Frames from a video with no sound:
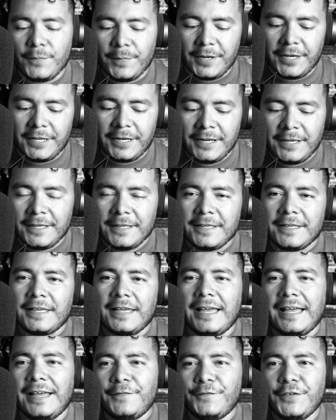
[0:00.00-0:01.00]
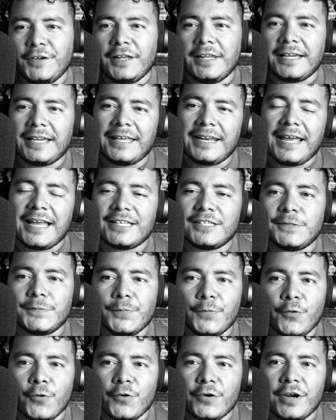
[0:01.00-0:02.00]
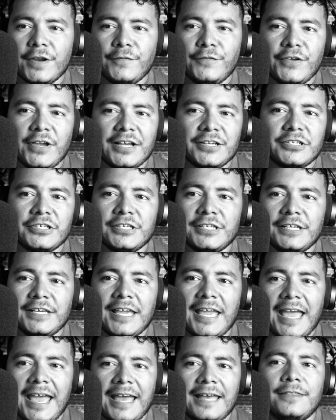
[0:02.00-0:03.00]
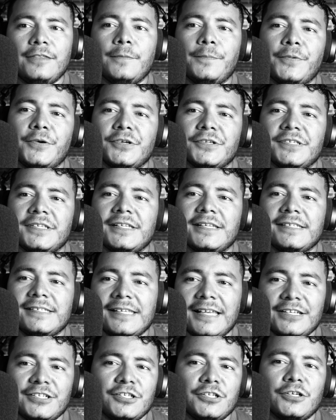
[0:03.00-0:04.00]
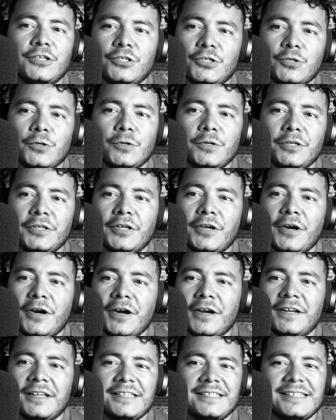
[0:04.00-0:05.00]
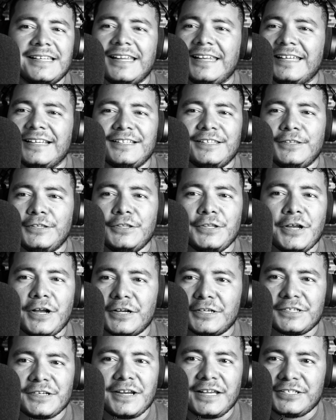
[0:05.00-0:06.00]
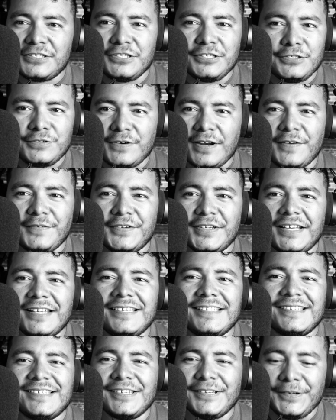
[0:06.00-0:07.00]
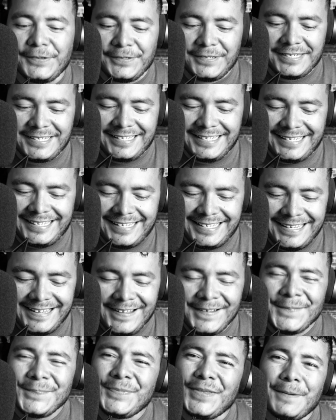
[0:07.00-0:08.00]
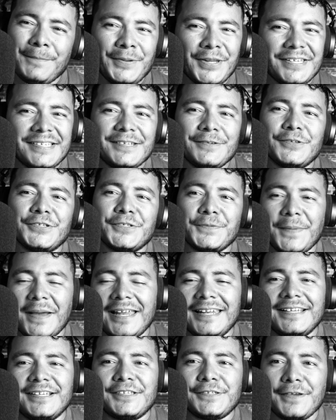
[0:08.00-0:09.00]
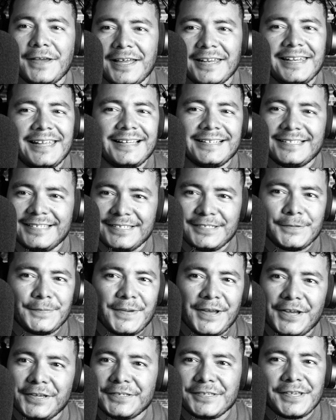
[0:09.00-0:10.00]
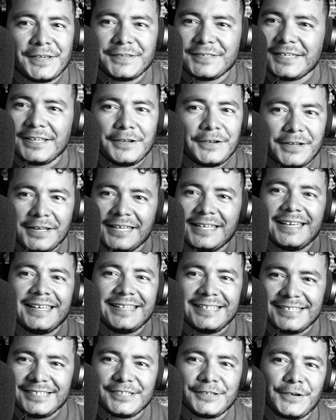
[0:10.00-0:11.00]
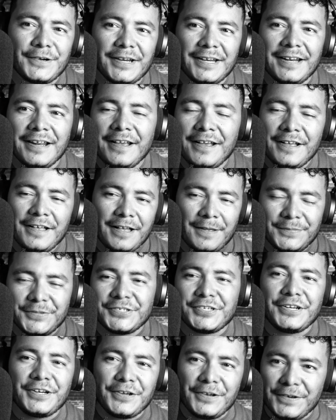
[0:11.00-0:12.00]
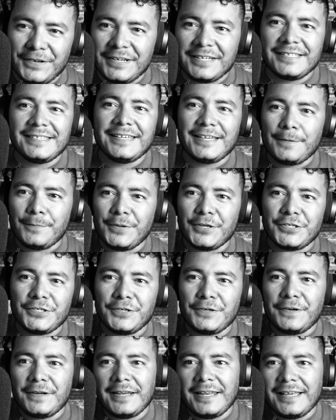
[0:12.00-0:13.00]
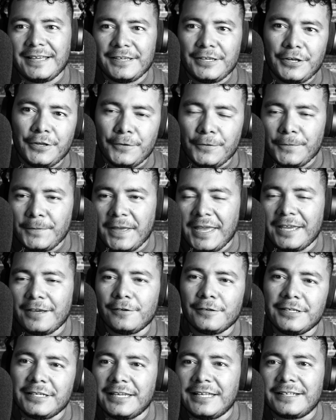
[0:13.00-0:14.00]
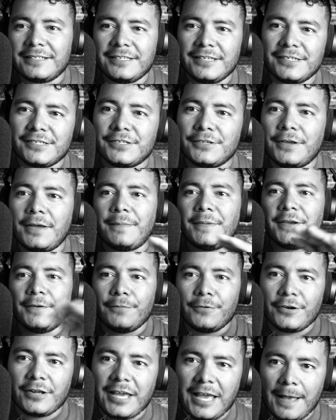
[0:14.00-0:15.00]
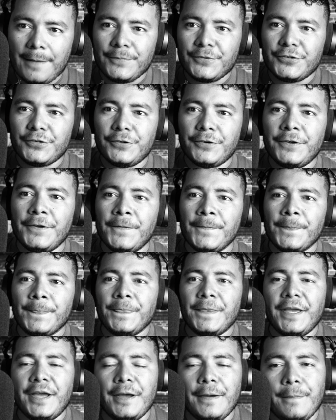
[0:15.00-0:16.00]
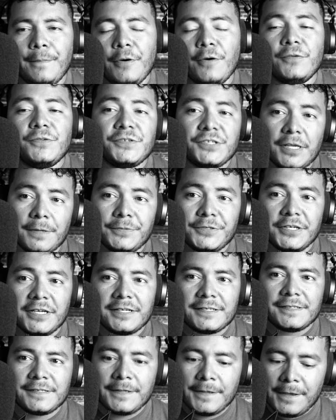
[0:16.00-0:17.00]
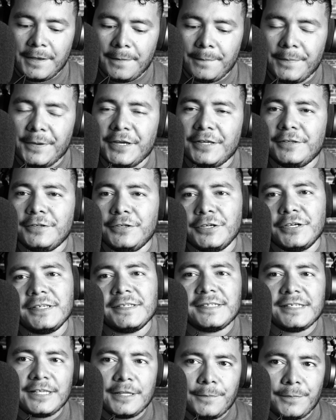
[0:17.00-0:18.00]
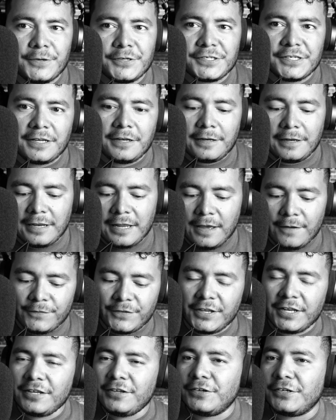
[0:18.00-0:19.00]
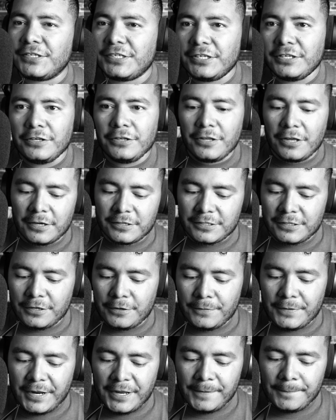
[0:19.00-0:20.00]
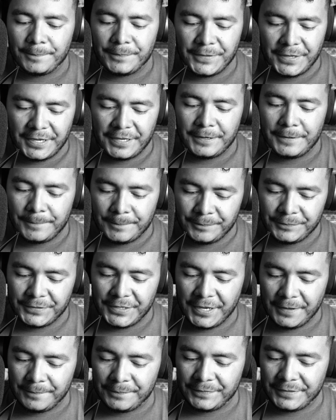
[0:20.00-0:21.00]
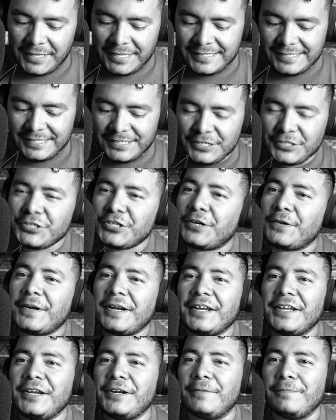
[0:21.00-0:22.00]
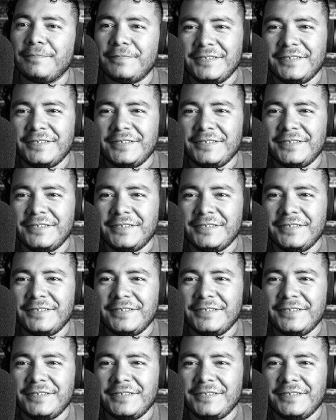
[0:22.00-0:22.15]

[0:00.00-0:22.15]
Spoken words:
But I feel like it adds more if you actually add the person that's actually controlling the car. It's not like the dogs are actually driving it. So and plus he was smiling, so I liked the smile. So I was like, okay, yeah, this is great. I'm just gonna go ahead and take a picture and, like, you know, angle it like this, so I'm able to capture both subjects. But you can see the person on the left, and then you can see the dogs on the right. And yeah, that's the shot right here.